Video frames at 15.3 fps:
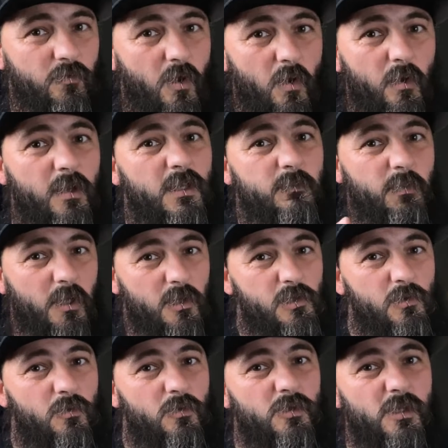wrong is because
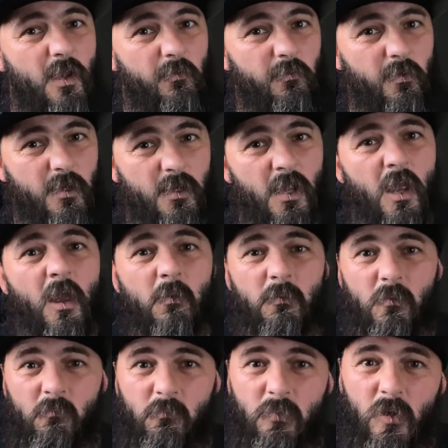you're suffering
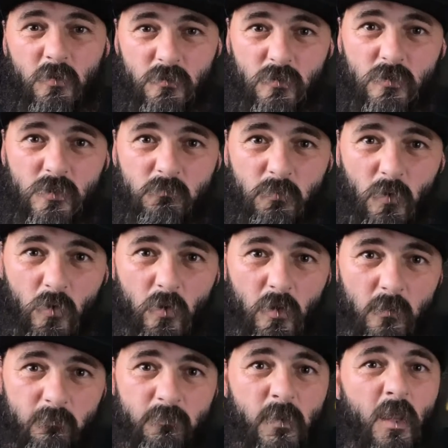from
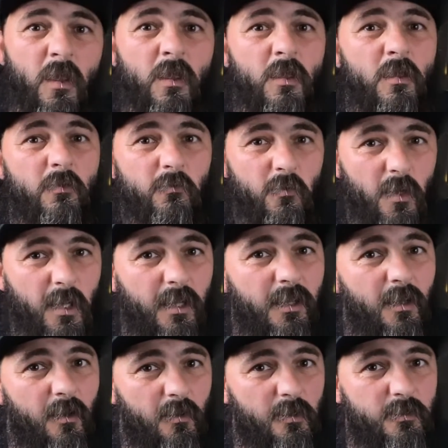putrescorum
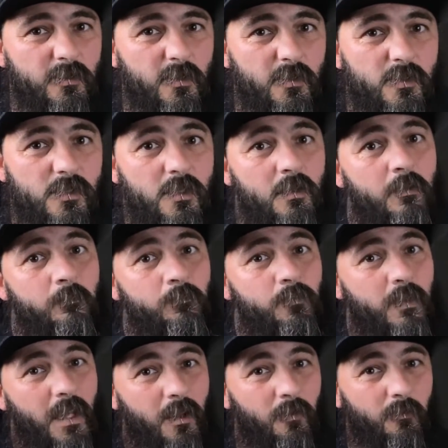folliculitis.
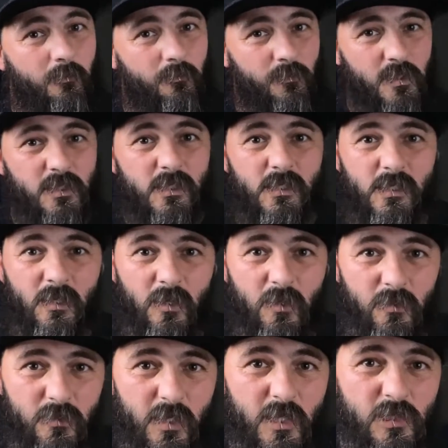Now, this is a
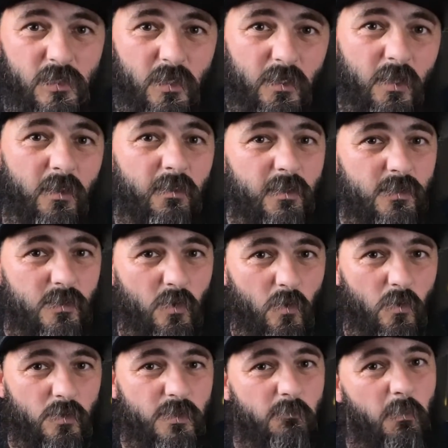condition that's
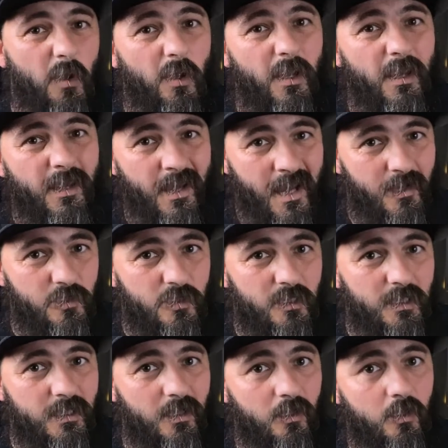caused by
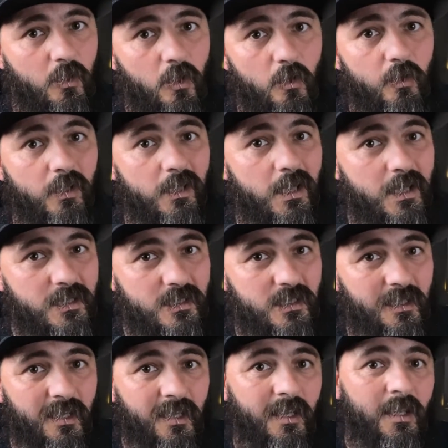naturally occurring
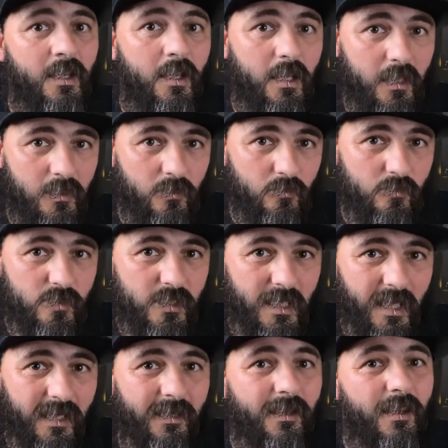yeast in your
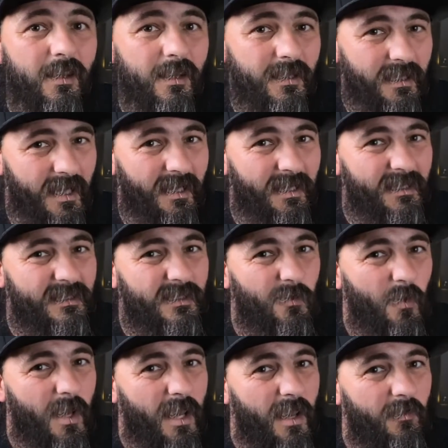skin, getting into
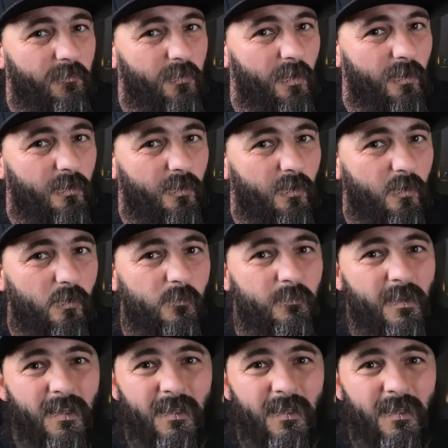your hair follicle